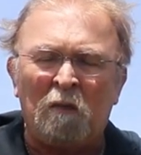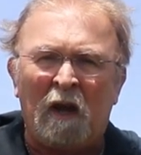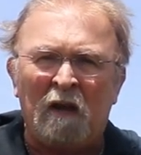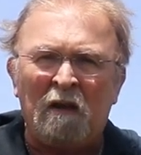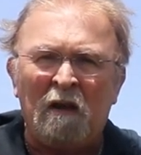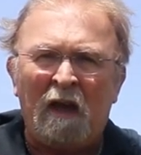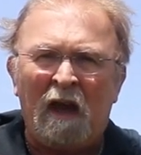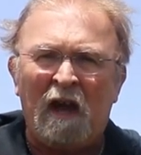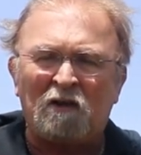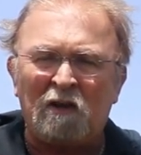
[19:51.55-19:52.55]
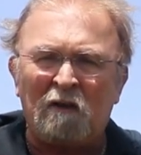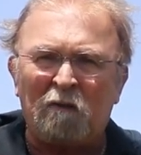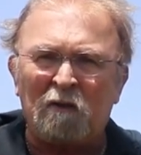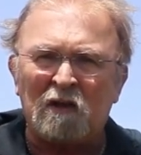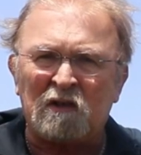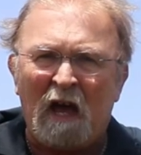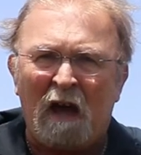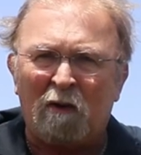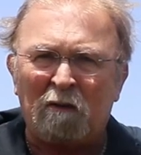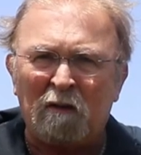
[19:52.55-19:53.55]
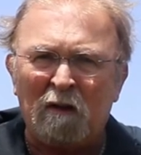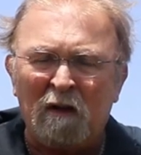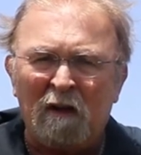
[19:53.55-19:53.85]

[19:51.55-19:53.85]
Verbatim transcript: but actually for the South,